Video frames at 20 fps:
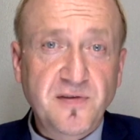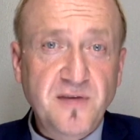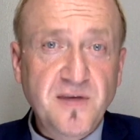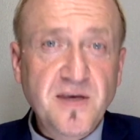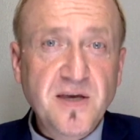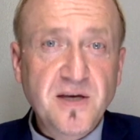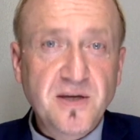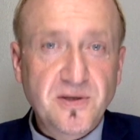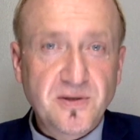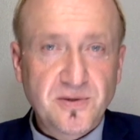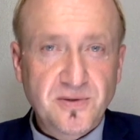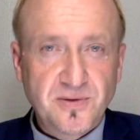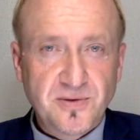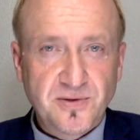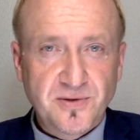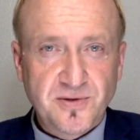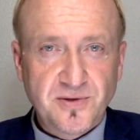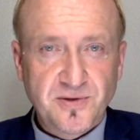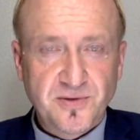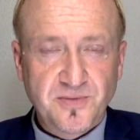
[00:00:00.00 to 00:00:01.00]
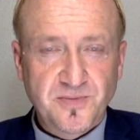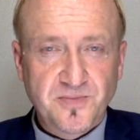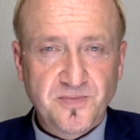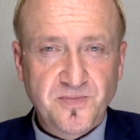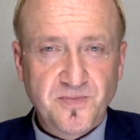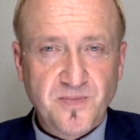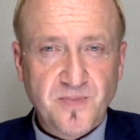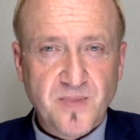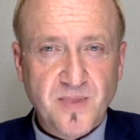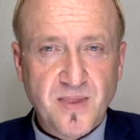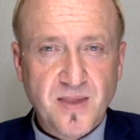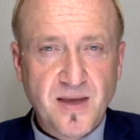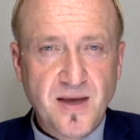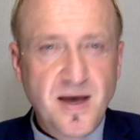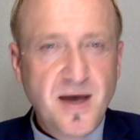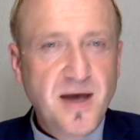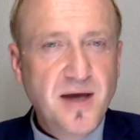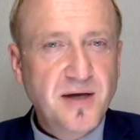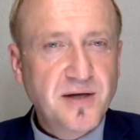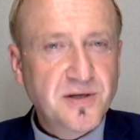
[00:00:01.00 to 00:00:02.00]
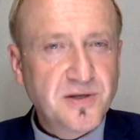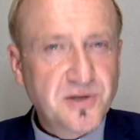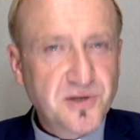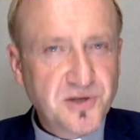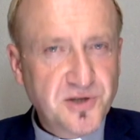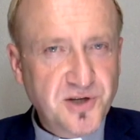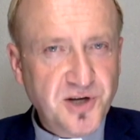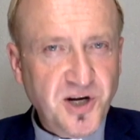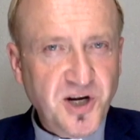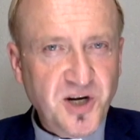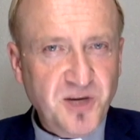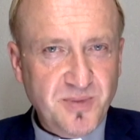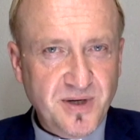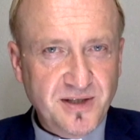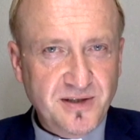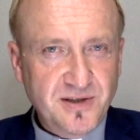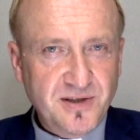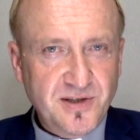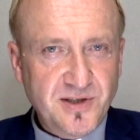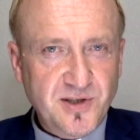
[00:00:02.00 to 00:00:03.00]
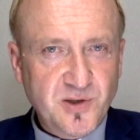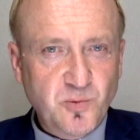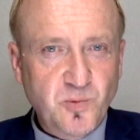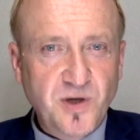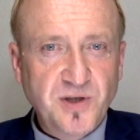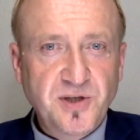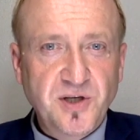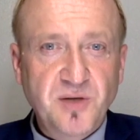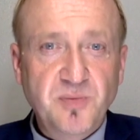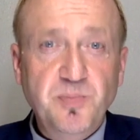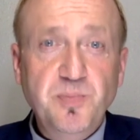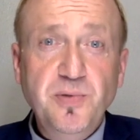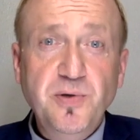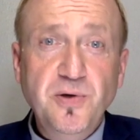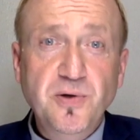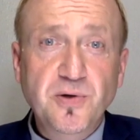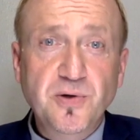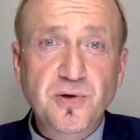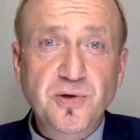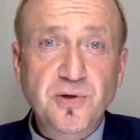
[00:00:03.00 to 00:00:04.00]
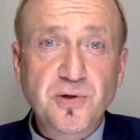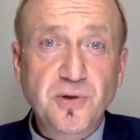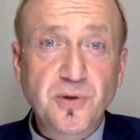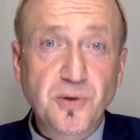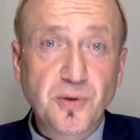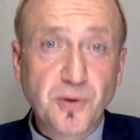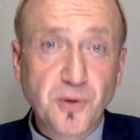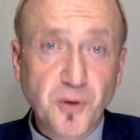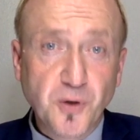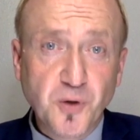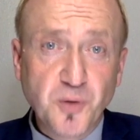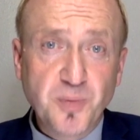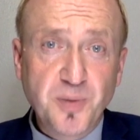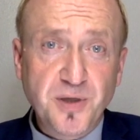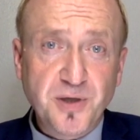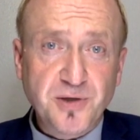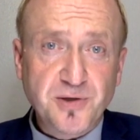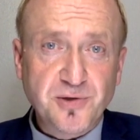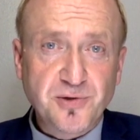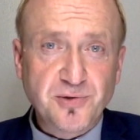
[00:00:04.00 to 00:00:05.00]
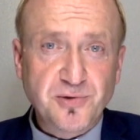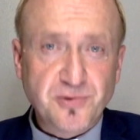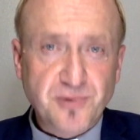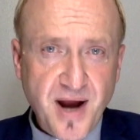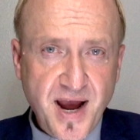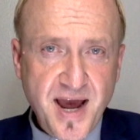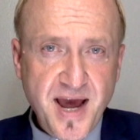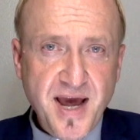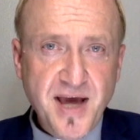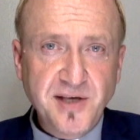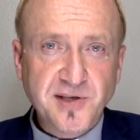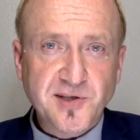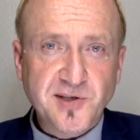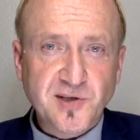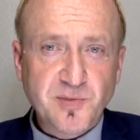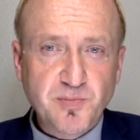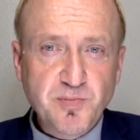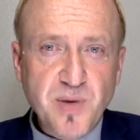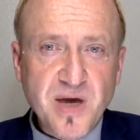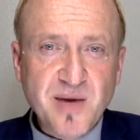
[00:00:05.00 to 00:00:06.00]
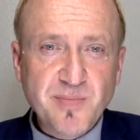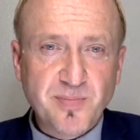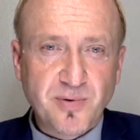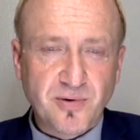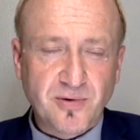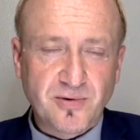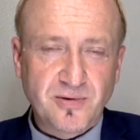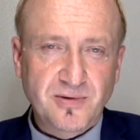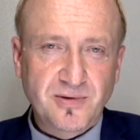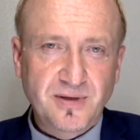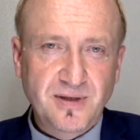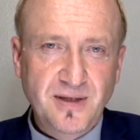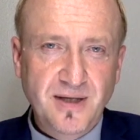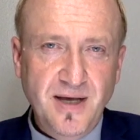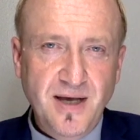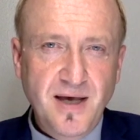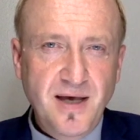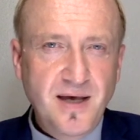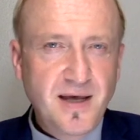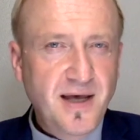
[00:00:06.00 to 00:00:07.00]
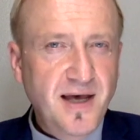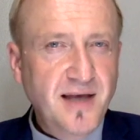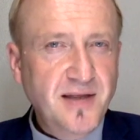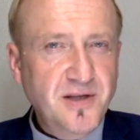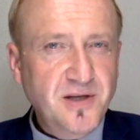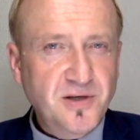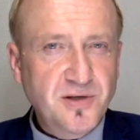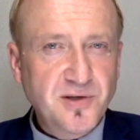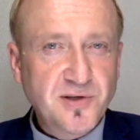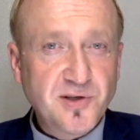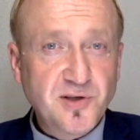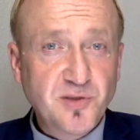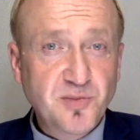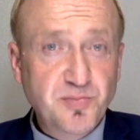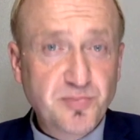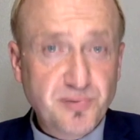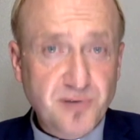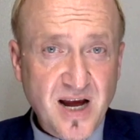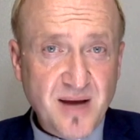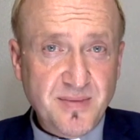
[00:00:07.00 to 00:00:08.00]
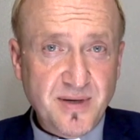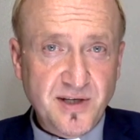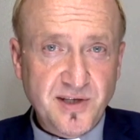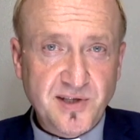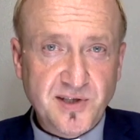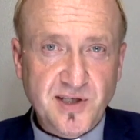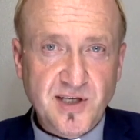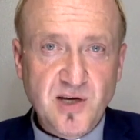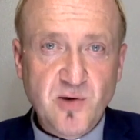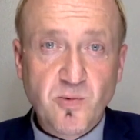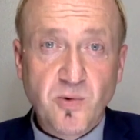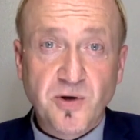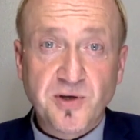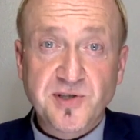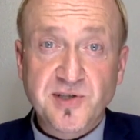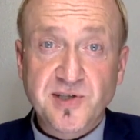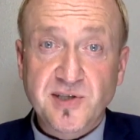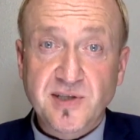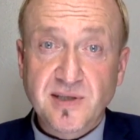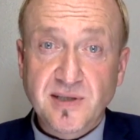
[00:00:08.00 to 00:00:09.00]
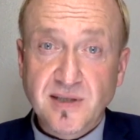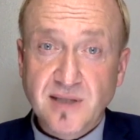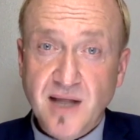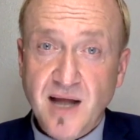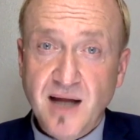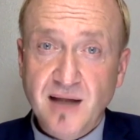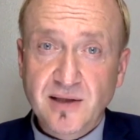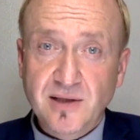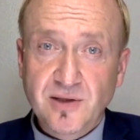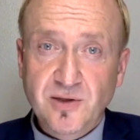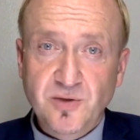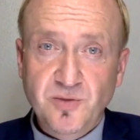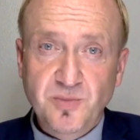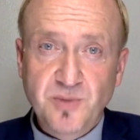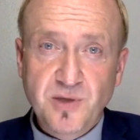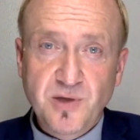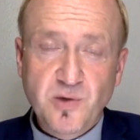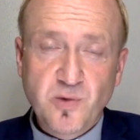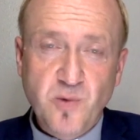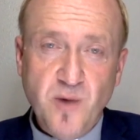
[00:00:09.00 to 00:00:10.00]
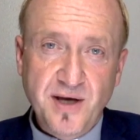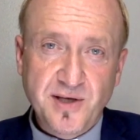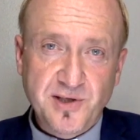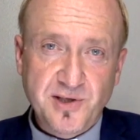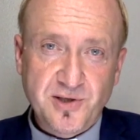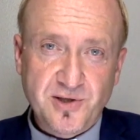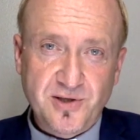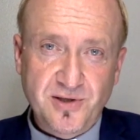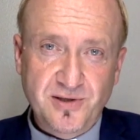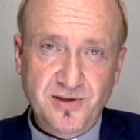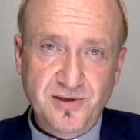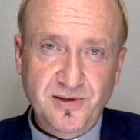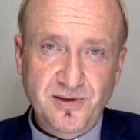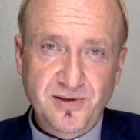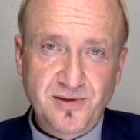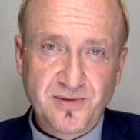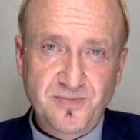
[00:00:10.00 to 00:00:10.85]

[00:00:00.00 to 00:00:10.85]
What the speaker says: theaters. Germans were the pure Uber race people, and their supremacy was not to be questioned.